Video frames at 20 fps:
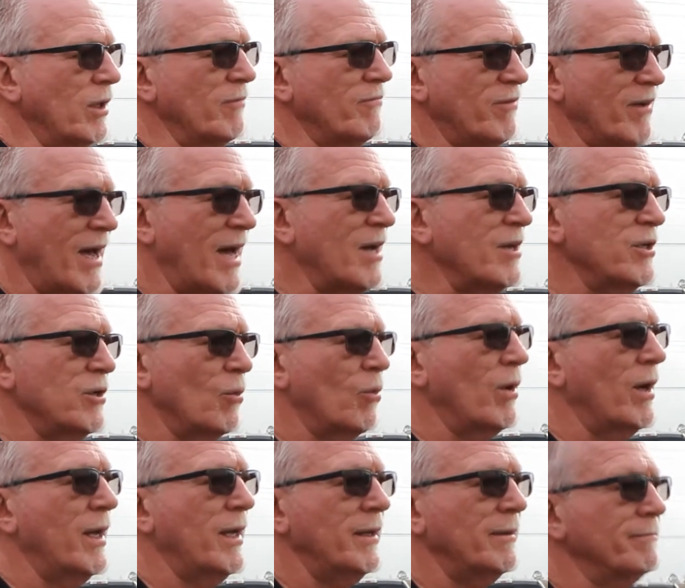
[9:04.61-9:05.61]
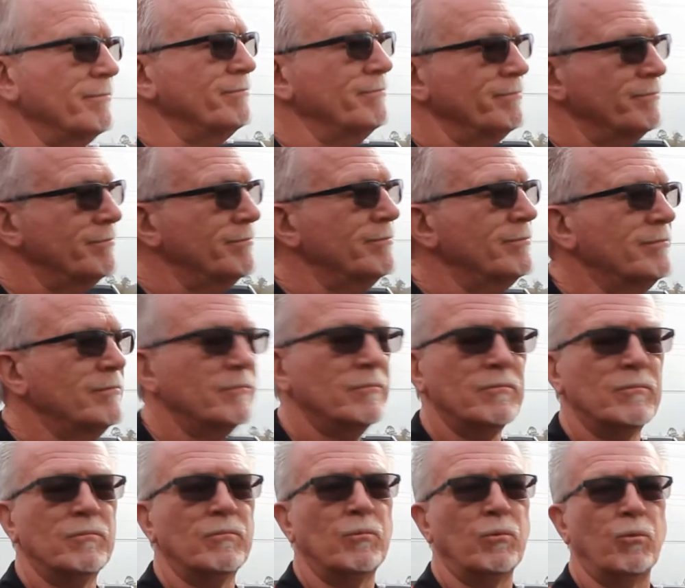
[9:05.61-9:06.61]
evaluate
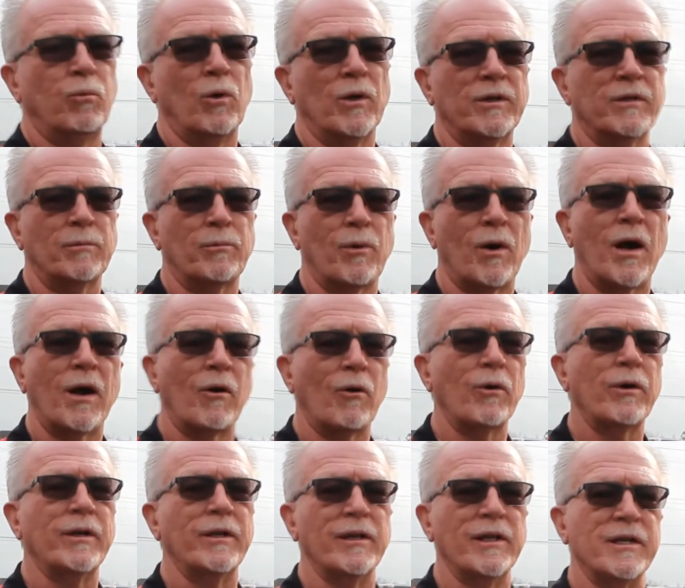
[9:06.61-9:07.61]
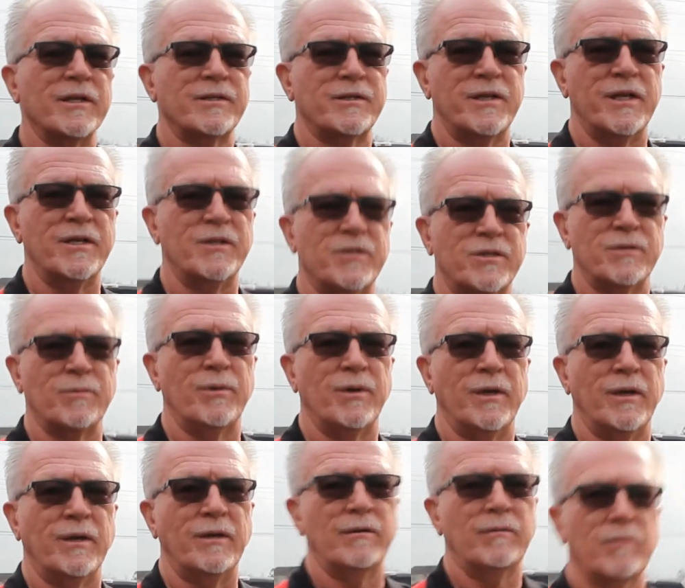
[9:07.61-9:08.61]
what the priority list needs to
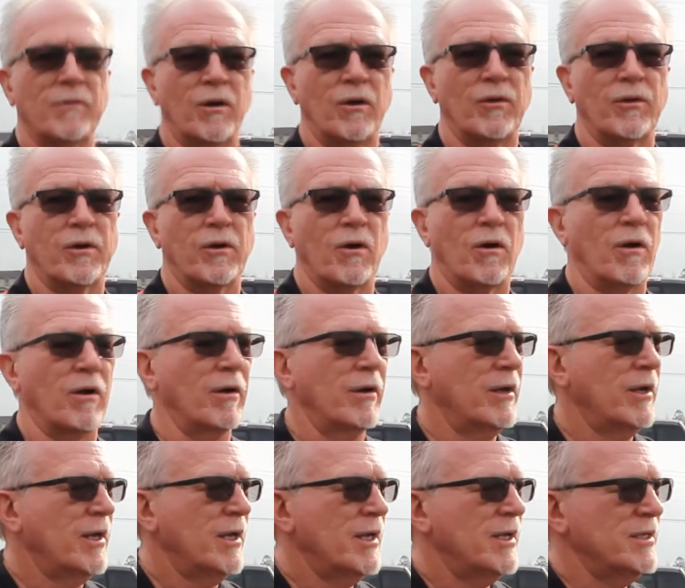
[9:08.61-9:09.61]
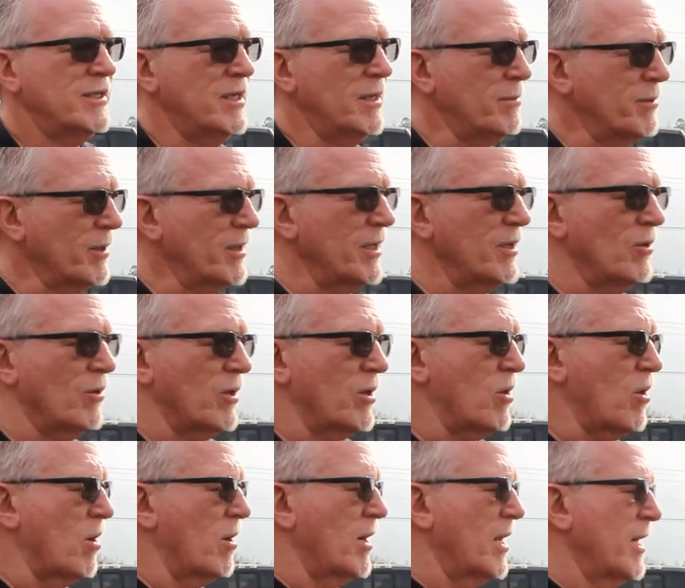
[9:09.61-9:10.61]
be on the car. Typically on a
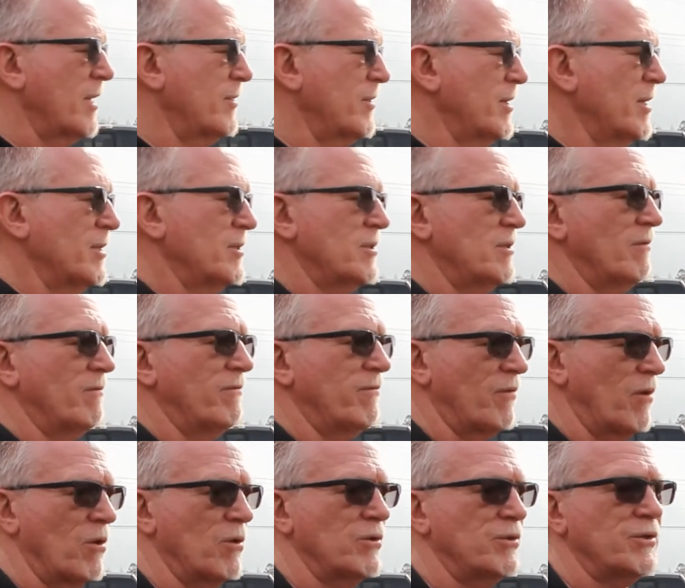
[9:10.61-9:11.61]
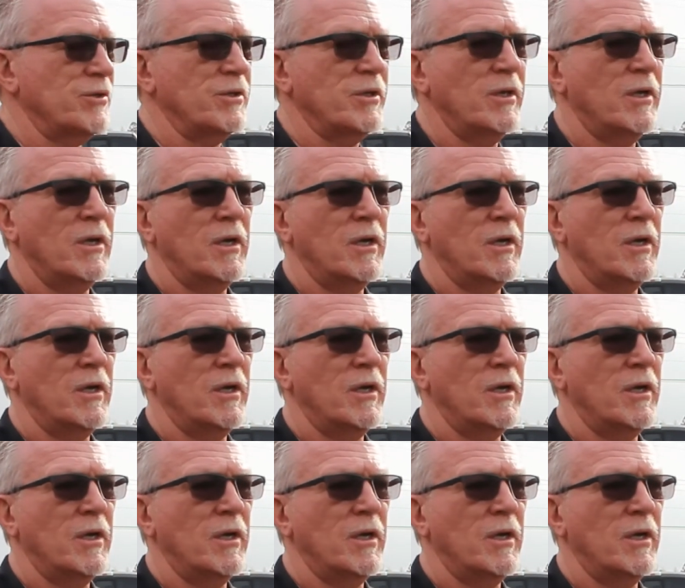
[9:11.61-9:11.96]
car like this, the first